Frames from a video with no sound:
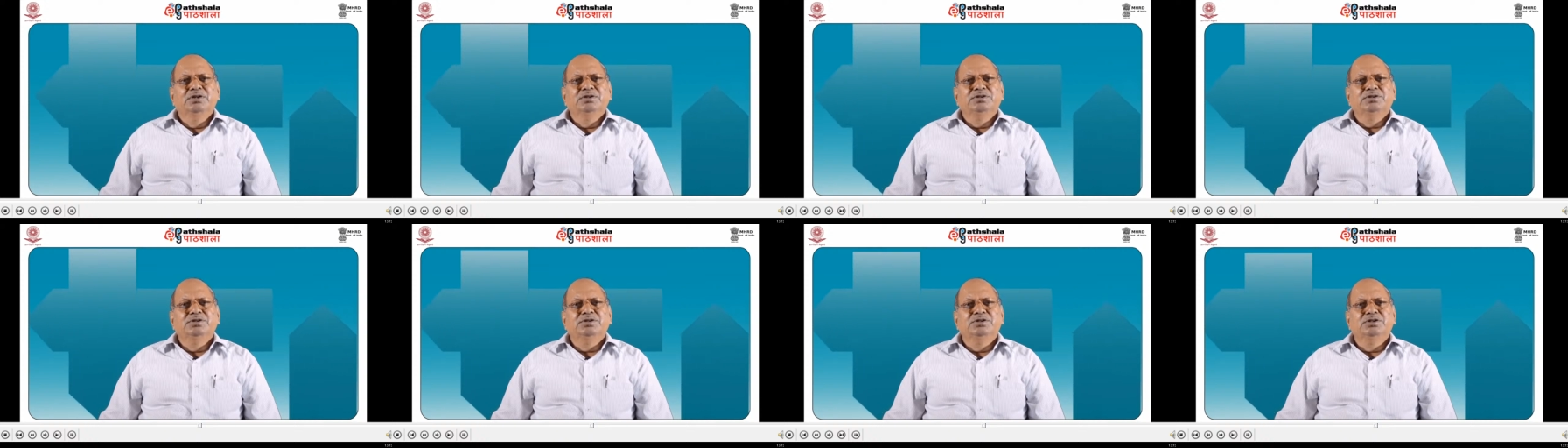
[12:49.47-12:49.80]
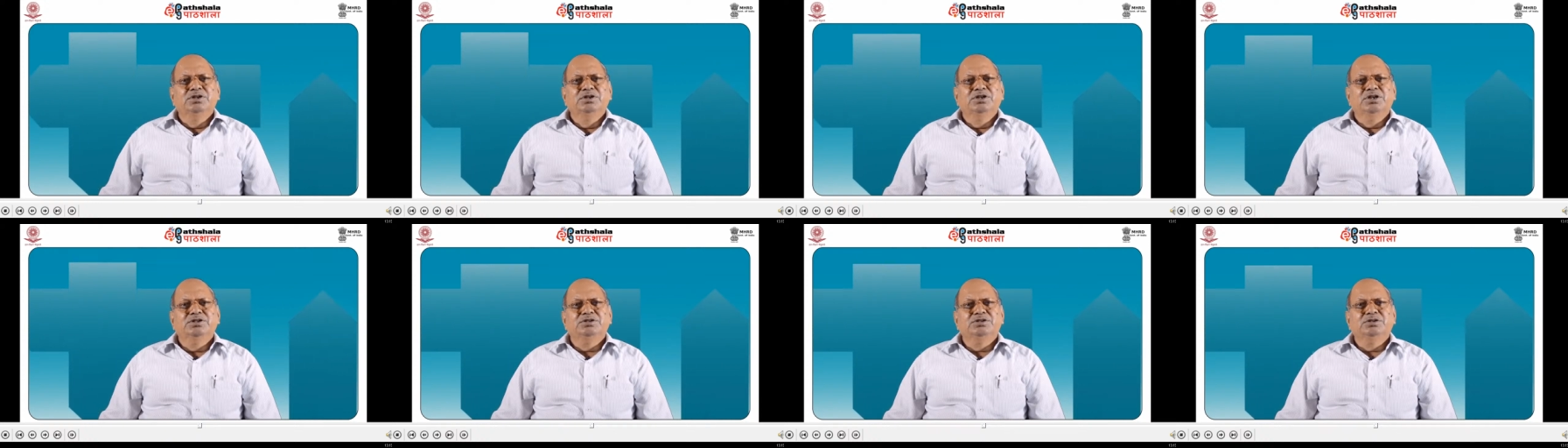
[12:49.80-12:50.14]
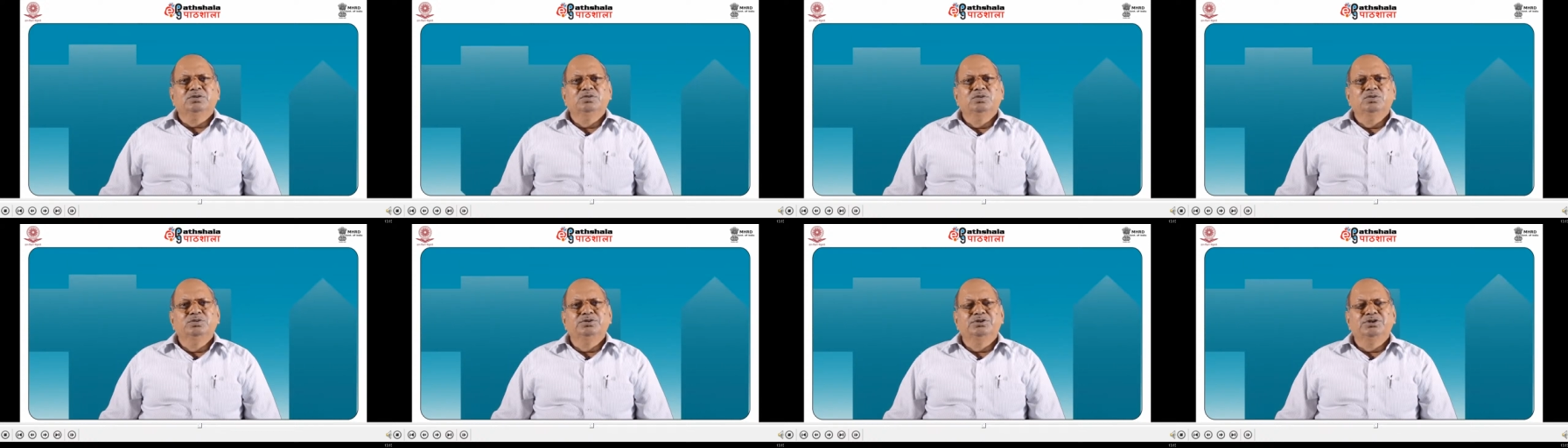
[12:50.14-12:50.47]

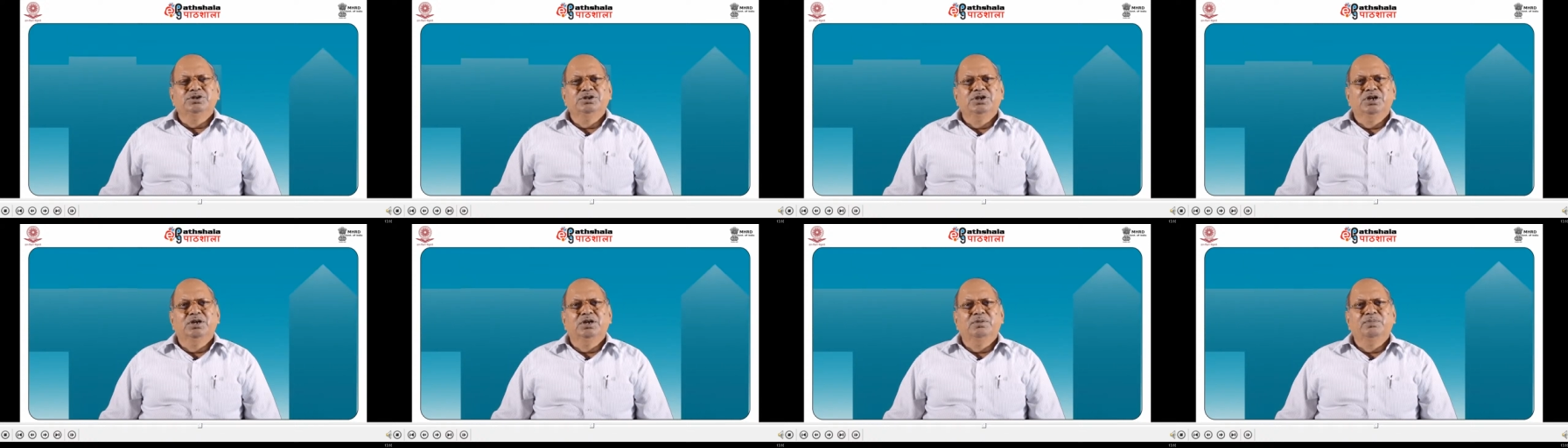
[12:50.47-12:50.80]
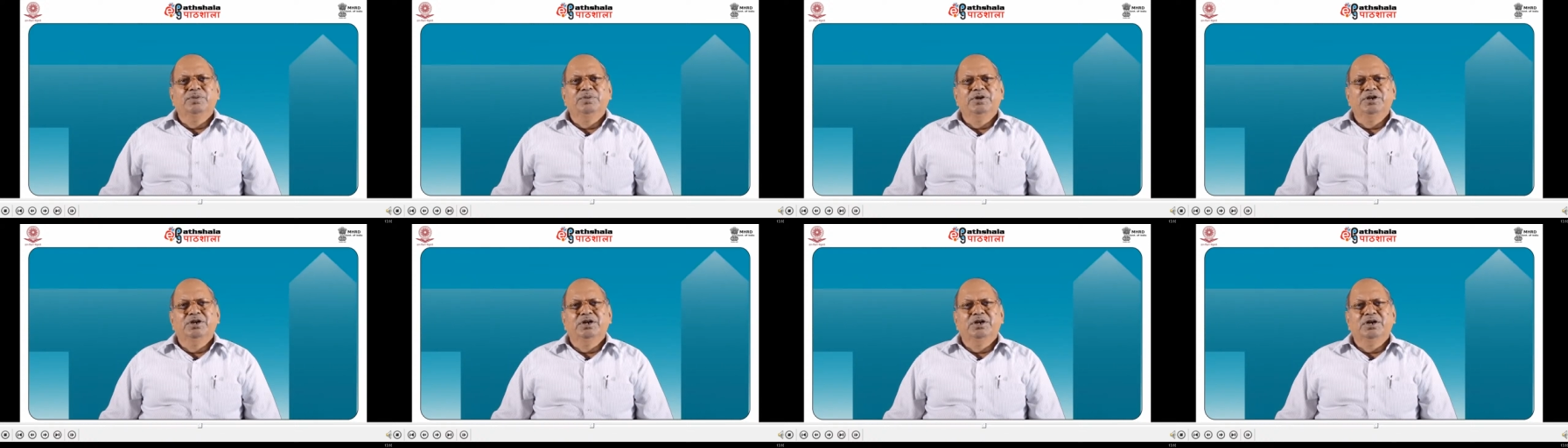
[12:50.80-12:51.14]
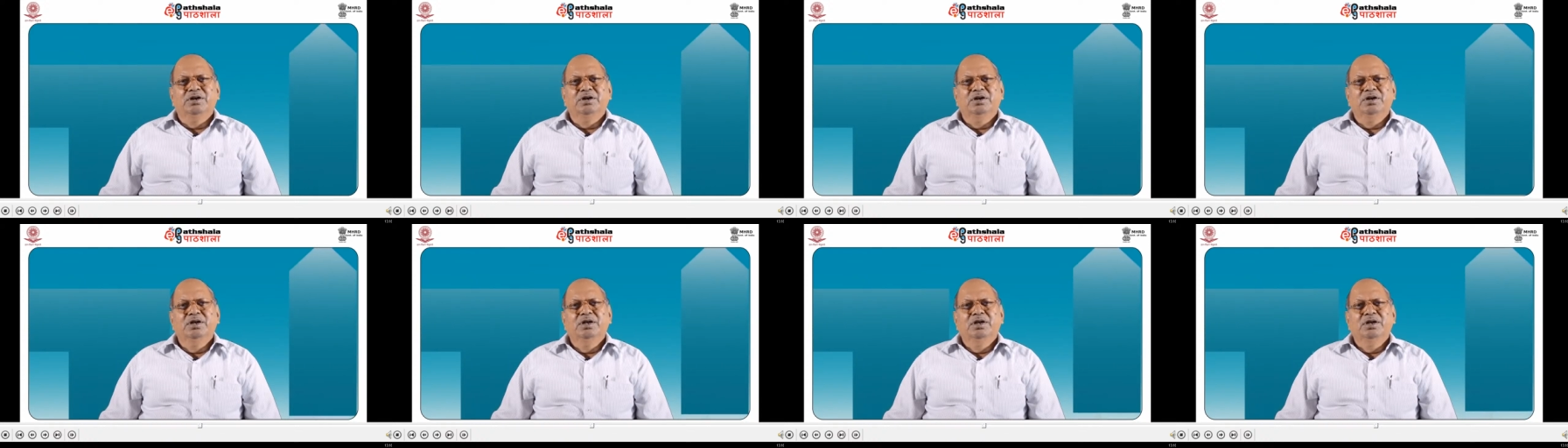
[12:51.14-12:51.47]

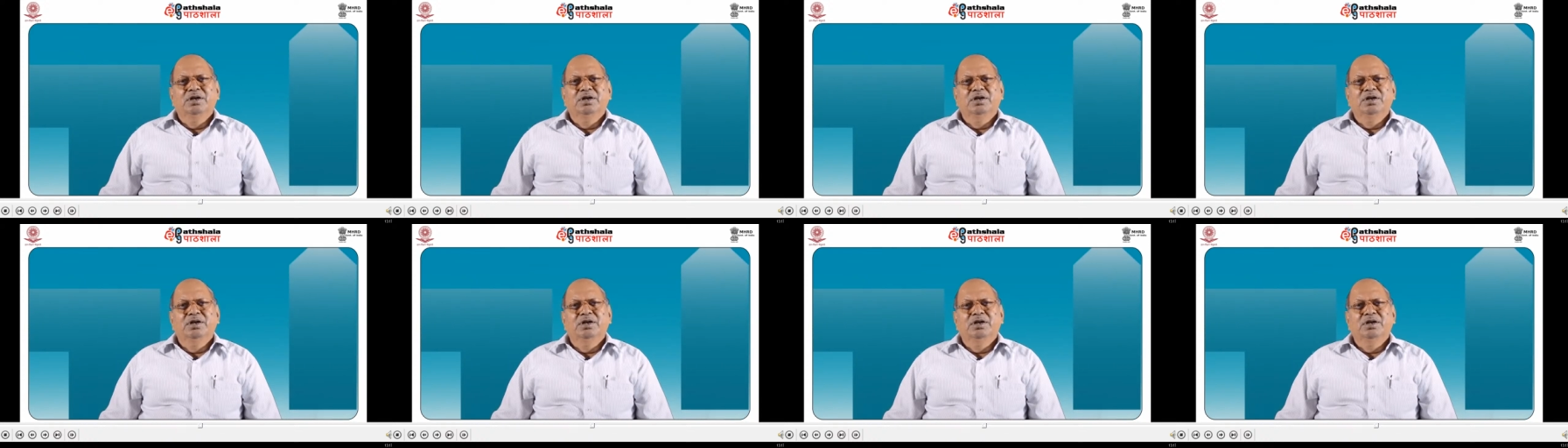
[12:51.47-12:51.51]
CS2ClBr.